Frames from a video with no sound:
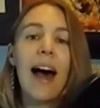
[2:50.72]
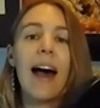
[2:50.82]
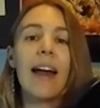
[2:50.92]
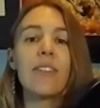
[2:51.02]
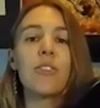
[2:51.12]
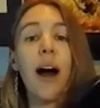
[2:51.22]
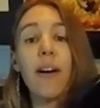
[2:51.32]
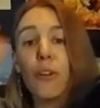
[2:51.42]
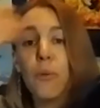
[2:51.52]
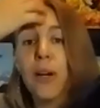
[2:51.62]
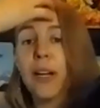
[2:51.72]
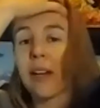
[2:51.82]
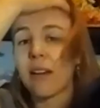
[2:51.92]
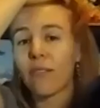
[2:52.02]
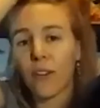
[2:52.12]
And so after
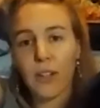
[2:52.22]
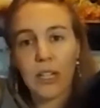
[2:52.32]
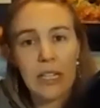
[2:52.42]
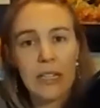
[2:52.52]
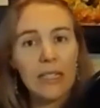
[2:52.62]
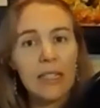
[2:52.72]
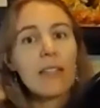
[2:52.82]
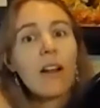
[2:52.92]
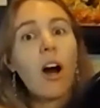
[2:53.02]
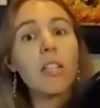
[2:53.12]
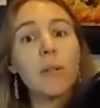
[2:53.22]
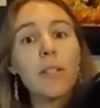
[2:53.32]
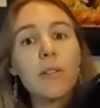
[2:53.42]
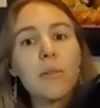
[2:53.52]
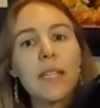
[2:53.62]
working for the hospital
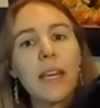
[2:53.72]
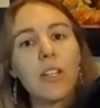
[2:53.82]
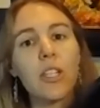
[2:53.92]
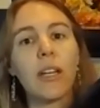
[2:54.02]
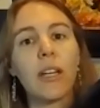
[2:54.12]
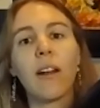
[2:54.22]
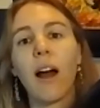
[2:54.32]
association,